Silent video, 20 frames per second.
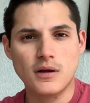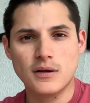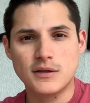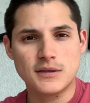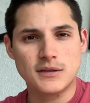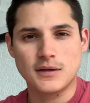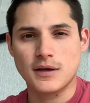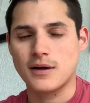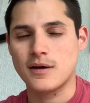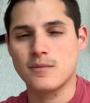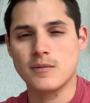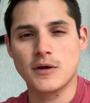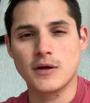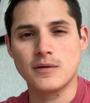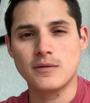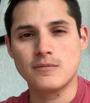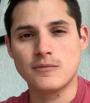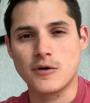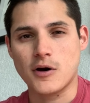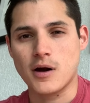It's not a big
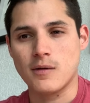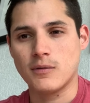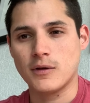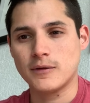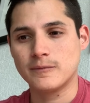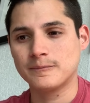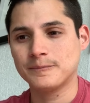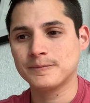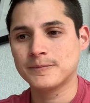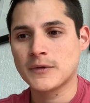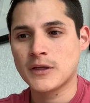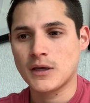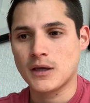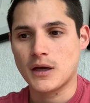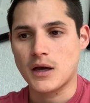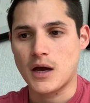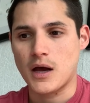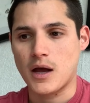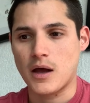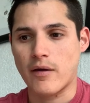problem.
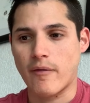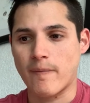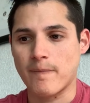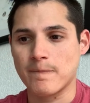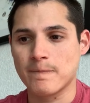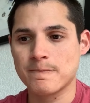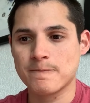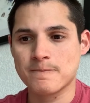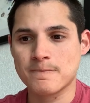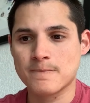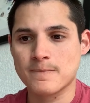Um,